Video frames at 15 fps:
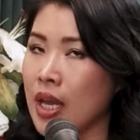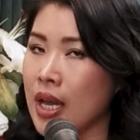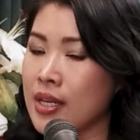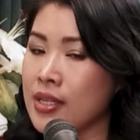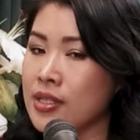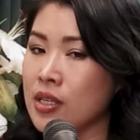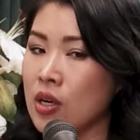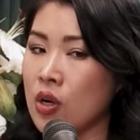
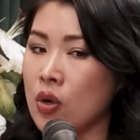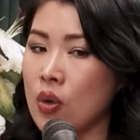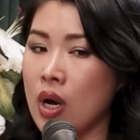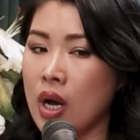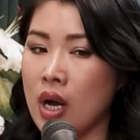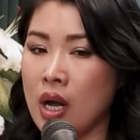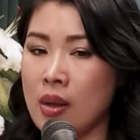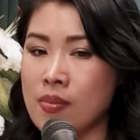And so
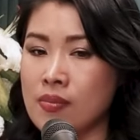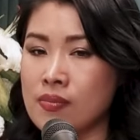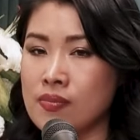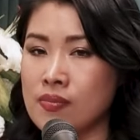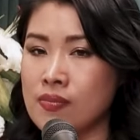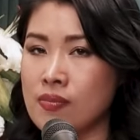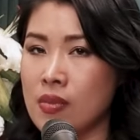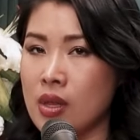
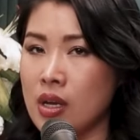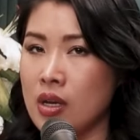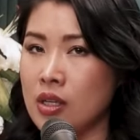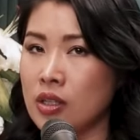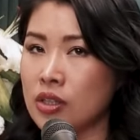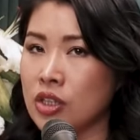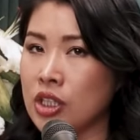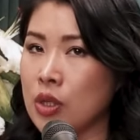
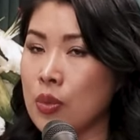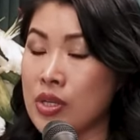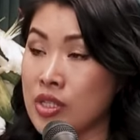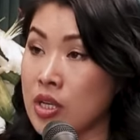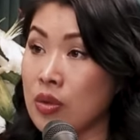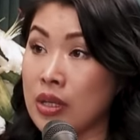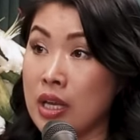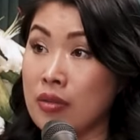she was
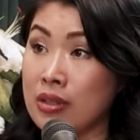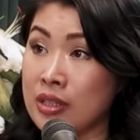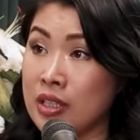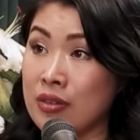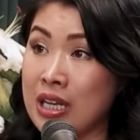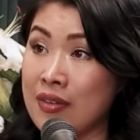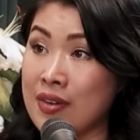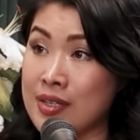told she
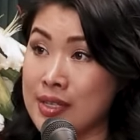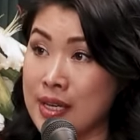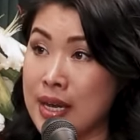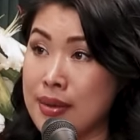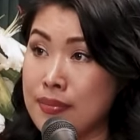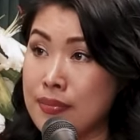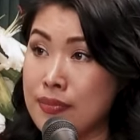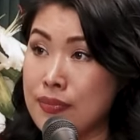would never see
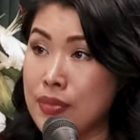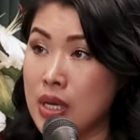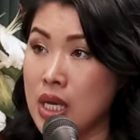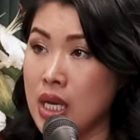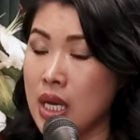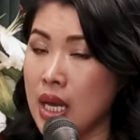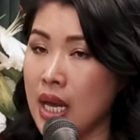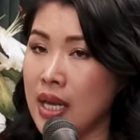him.
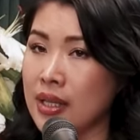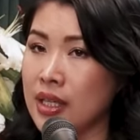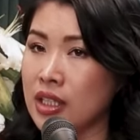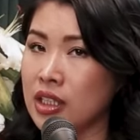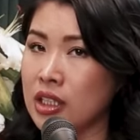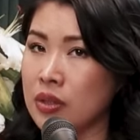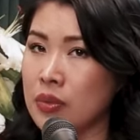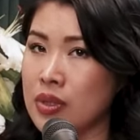And
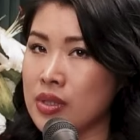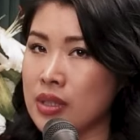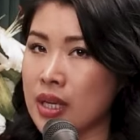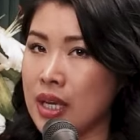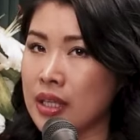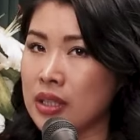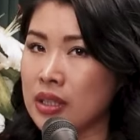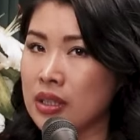she was
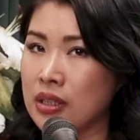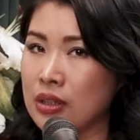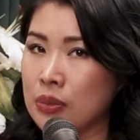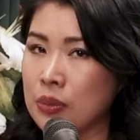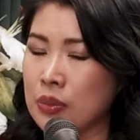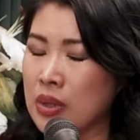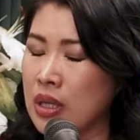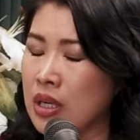like,
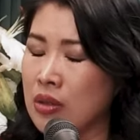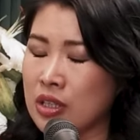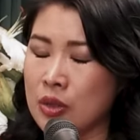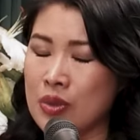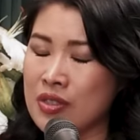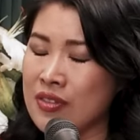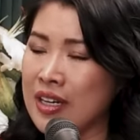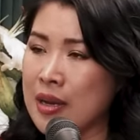she
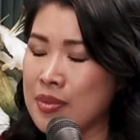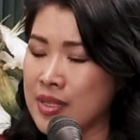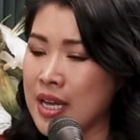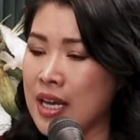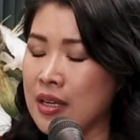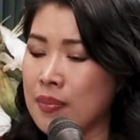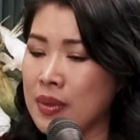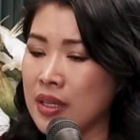was very
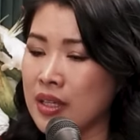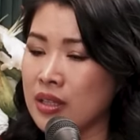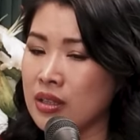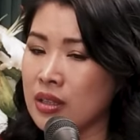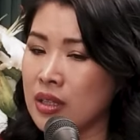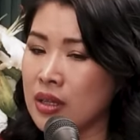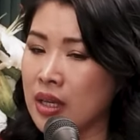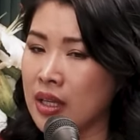upset, but
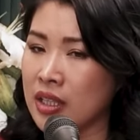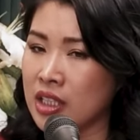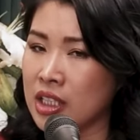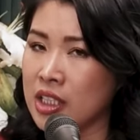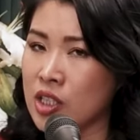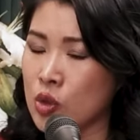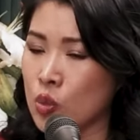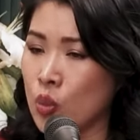she
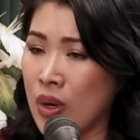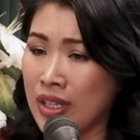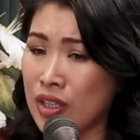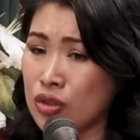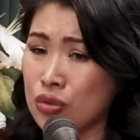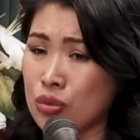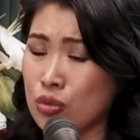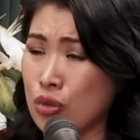just wanted
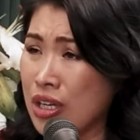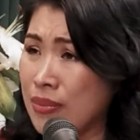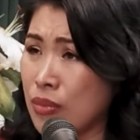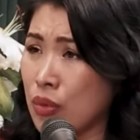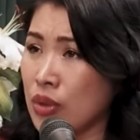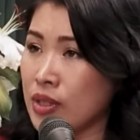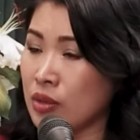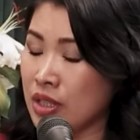to read
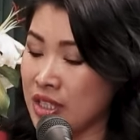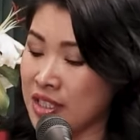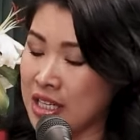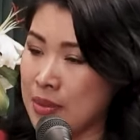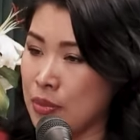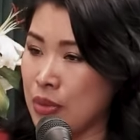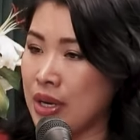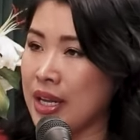more. So she just
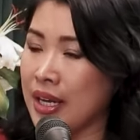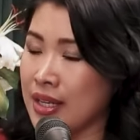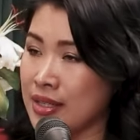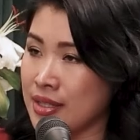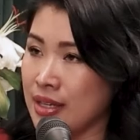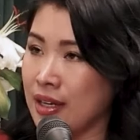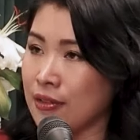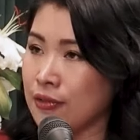kept reading and
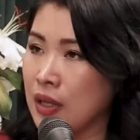stuff.